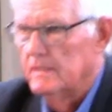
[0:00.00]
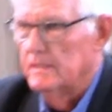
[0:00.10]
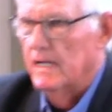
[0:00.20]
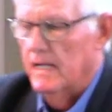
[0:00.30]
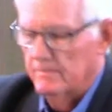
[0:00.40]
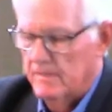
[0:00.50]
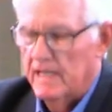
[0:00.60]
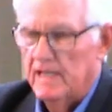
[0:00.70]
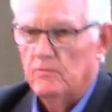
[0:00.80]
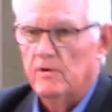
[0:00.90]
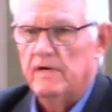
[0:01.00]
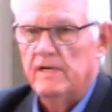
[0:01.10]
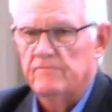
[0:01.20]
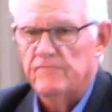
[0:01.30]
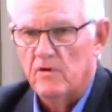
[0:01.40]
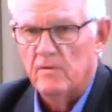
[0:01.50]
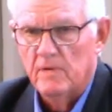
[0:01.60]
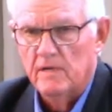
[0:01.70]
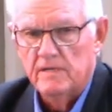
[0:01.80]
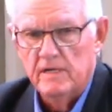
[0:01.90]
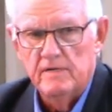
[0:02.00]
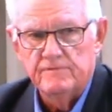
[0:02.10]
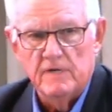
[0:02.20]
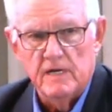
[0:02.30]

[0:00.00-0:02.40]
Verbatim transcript: I'm glad we're informal enough to